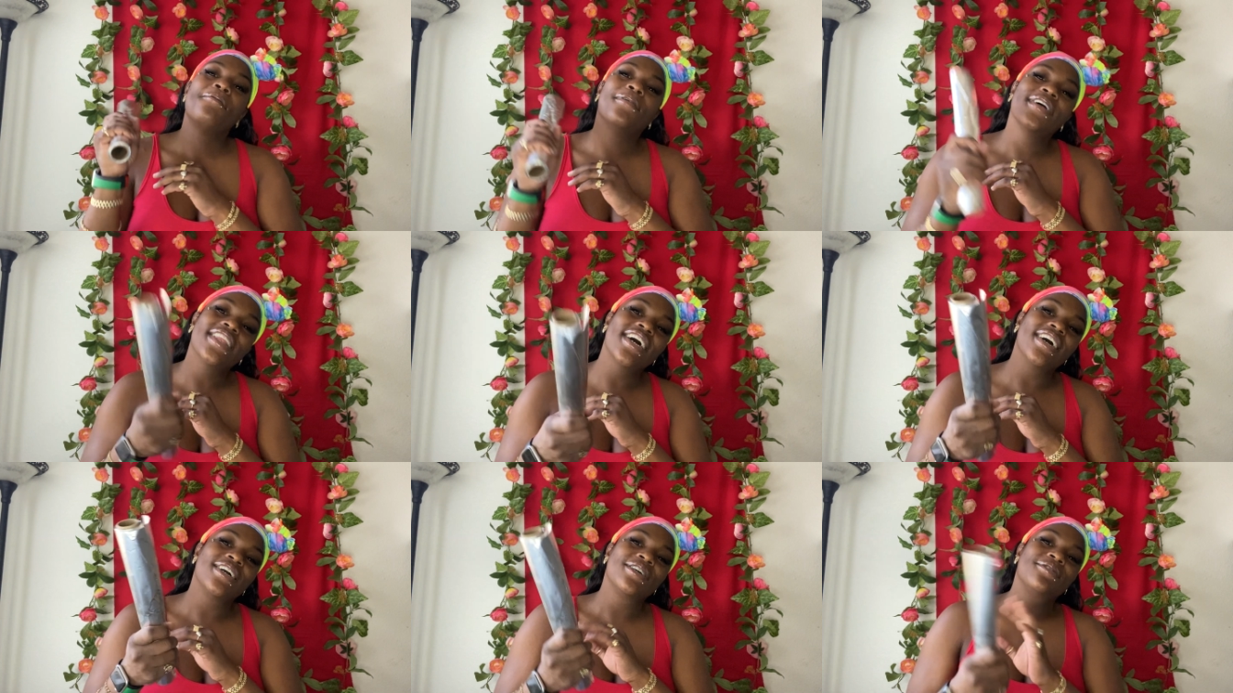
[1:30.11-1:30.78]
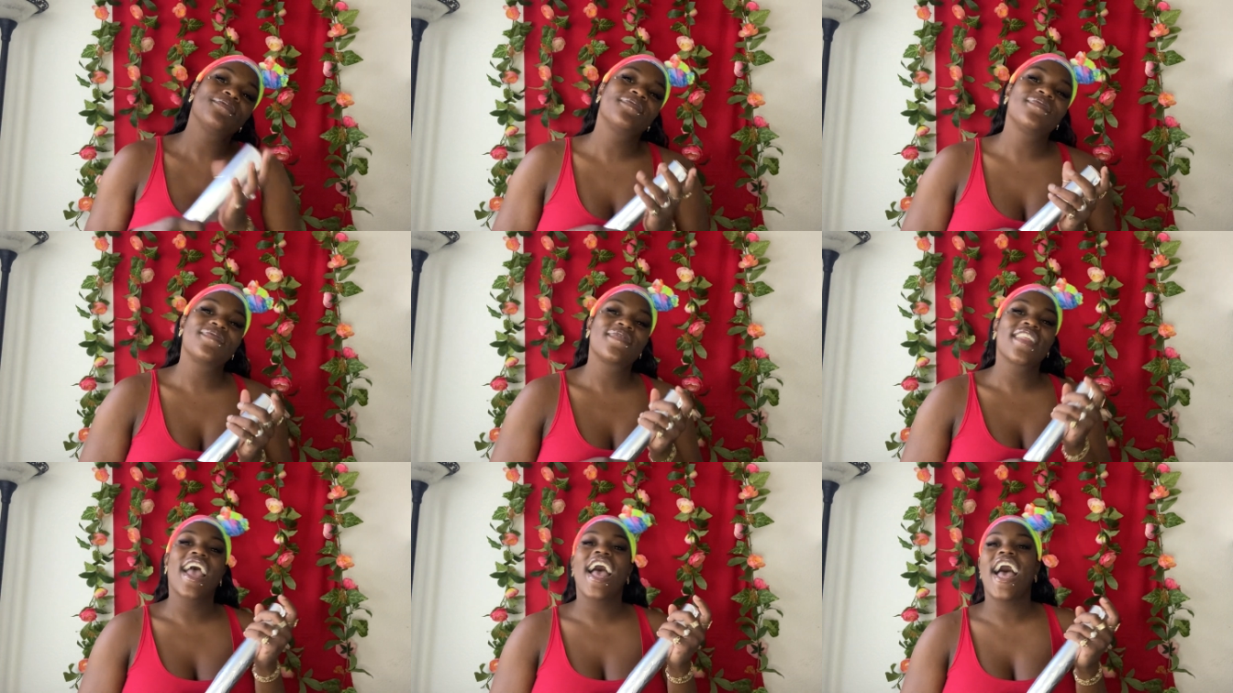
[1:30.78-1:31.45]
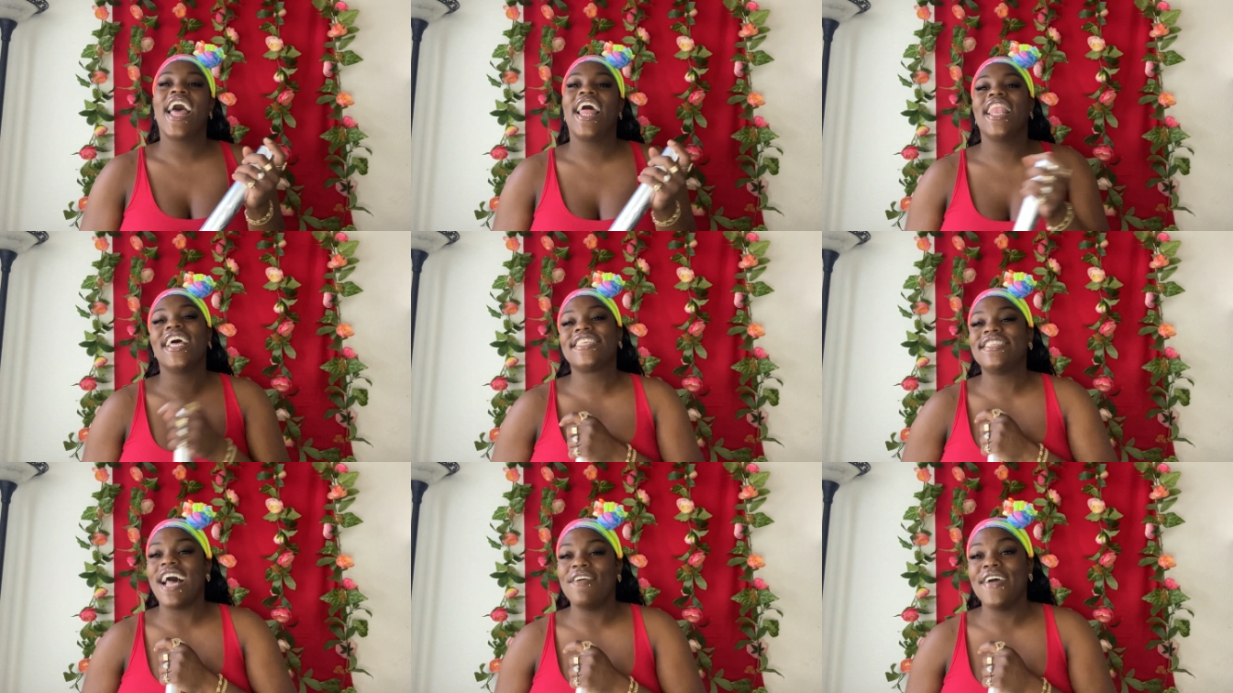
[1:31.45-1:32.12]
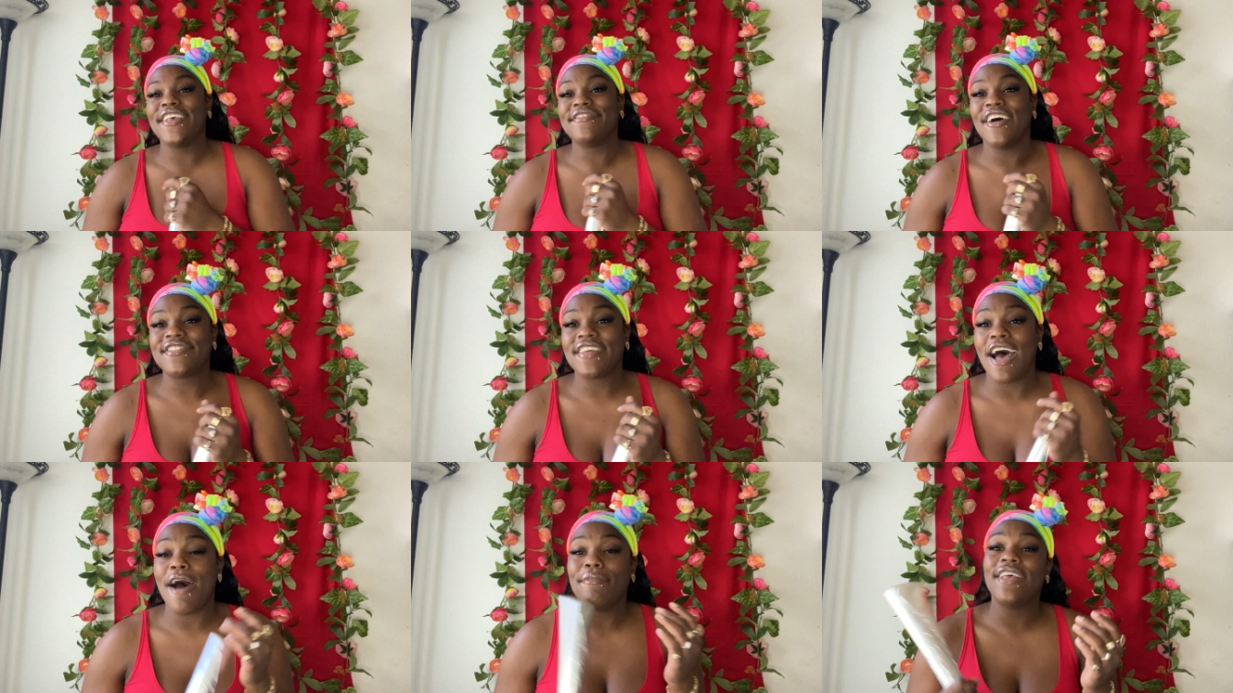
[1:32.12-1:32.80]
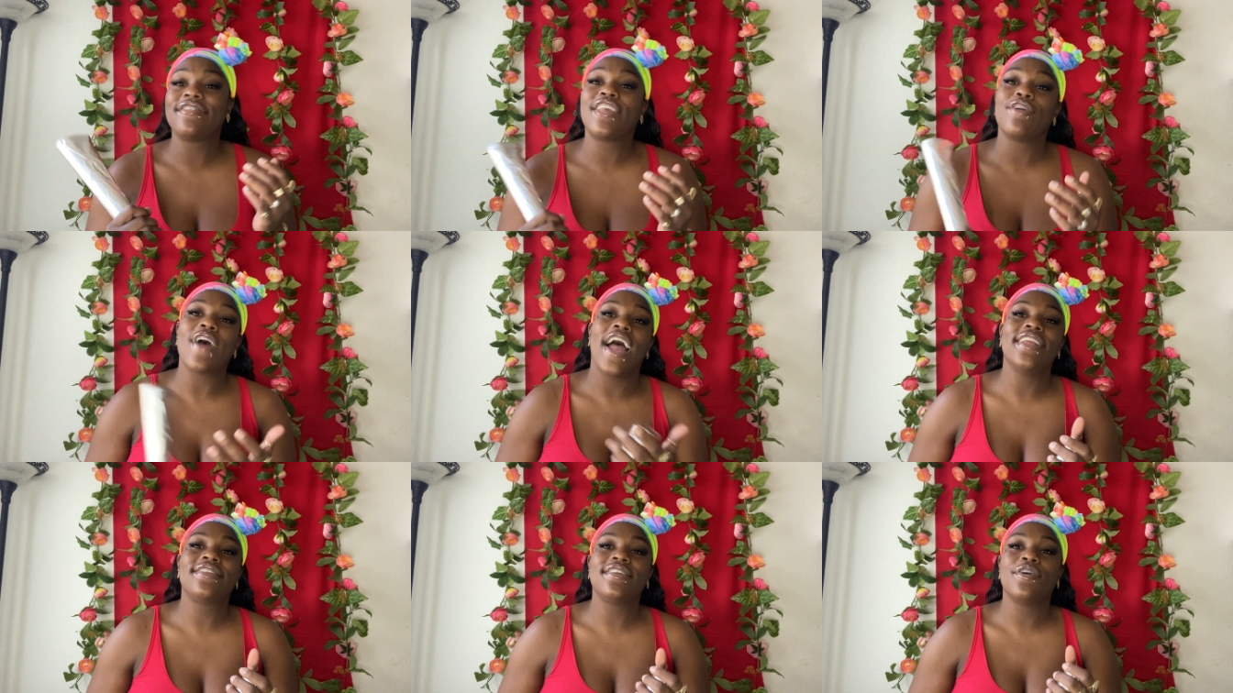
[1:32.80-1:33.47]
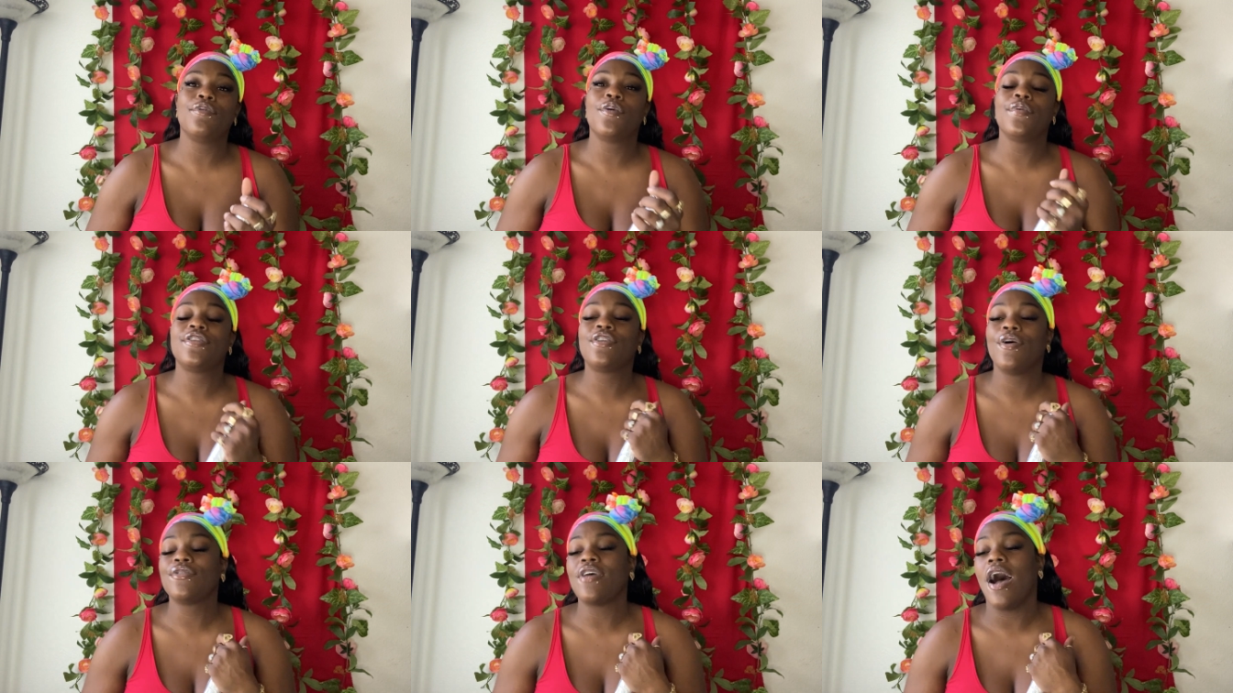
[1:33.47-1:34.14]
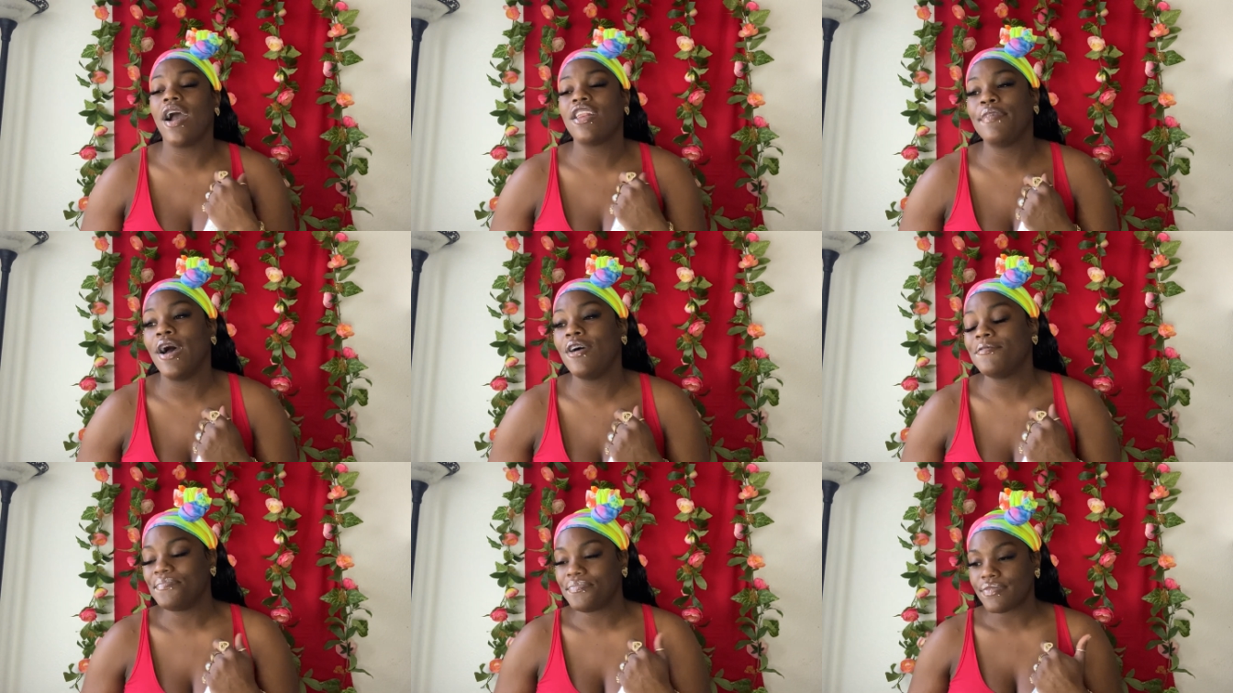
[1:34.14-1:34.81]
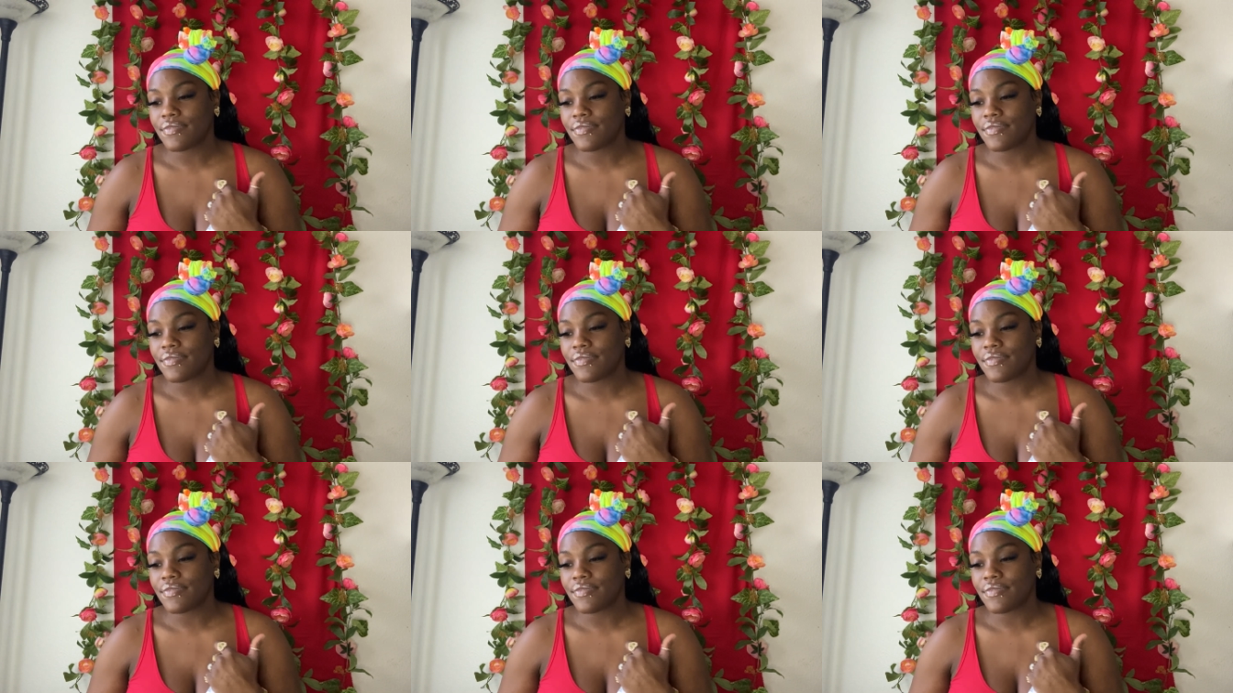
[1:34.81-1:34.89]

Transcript: Well, look, let's not waste no time. Let's get right into what we talk, talking about.